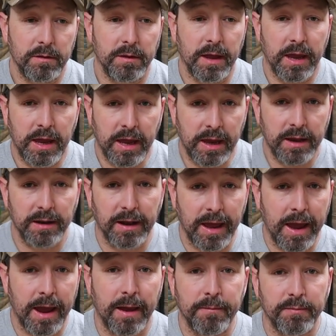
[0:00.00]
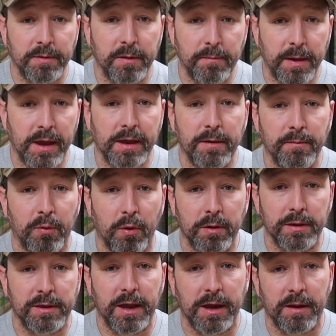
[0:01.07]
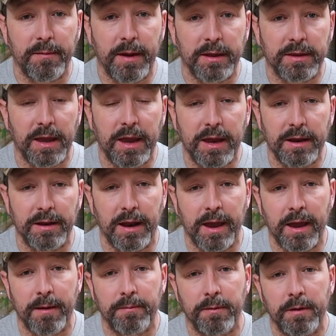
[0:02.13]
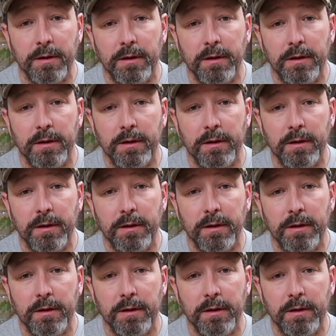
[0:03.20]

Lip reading: The heat lamp, the big important thing about the heat lamp,